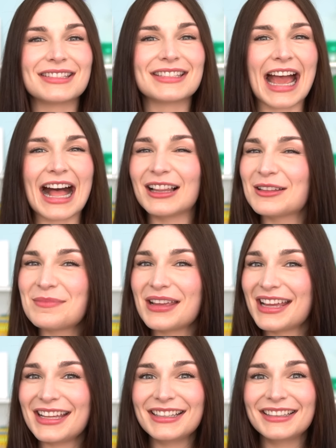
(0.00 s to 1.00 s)

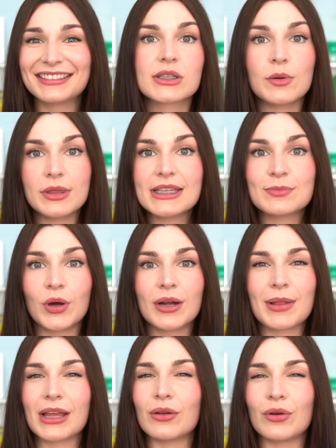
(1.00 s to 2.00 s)
Taliban? So at this point, I'm
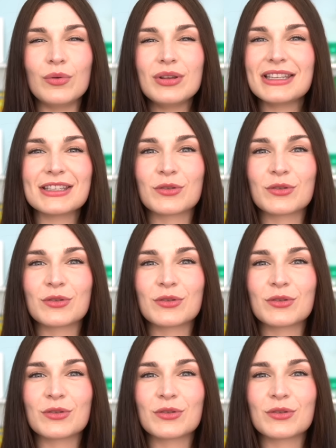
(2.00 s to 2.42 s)
like, who is this